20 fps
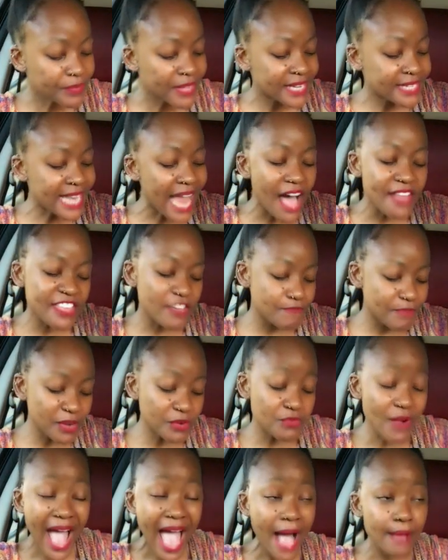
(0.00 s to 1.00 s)
Now they've been
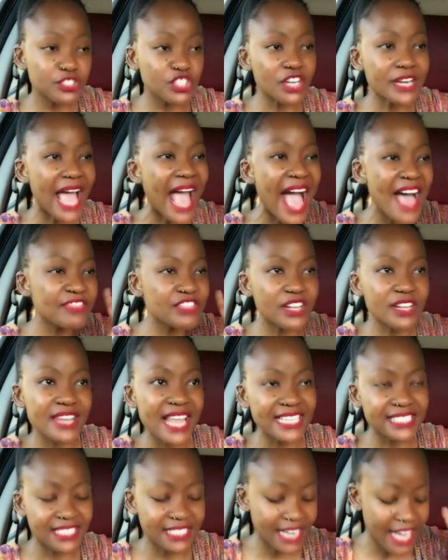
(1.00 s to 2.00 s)
raptured and the
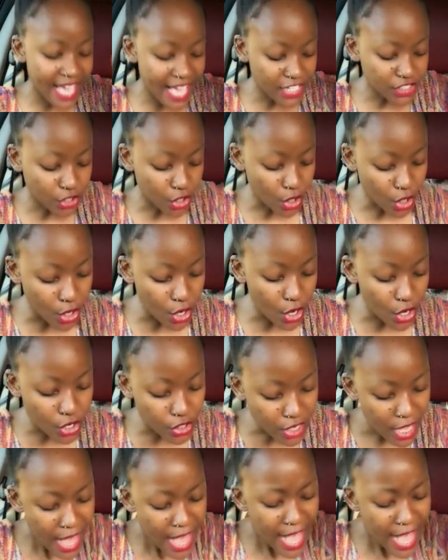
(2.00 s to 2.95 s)
lesson is learned.